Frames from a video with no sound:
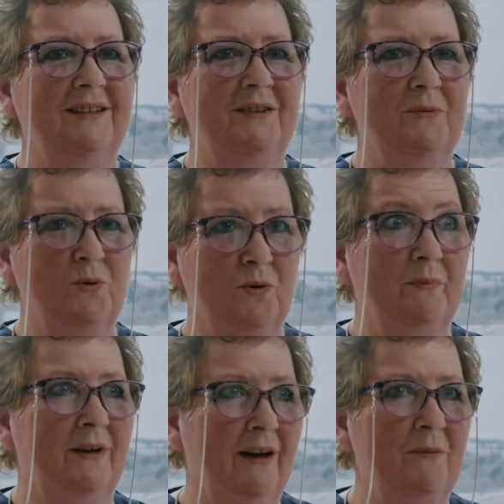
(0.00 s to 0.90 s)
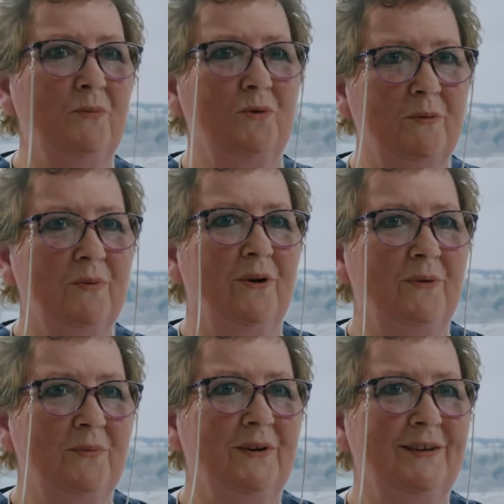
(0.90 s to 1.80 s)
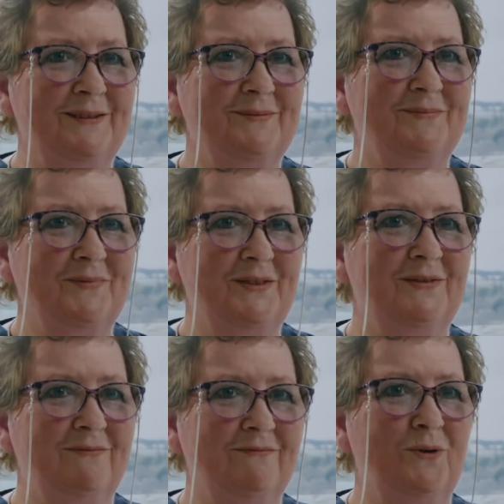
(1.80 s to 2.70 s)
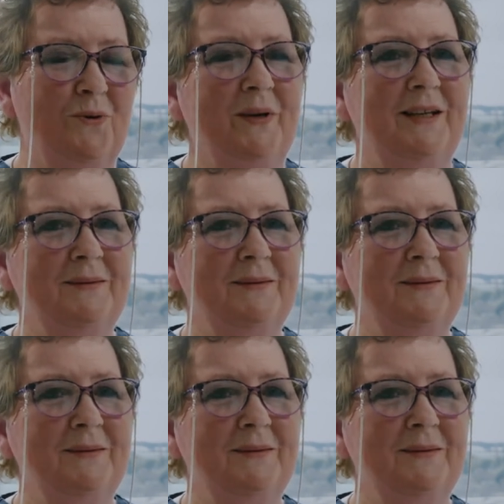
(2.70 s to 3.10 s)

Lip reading: the more it became more appropriate for me.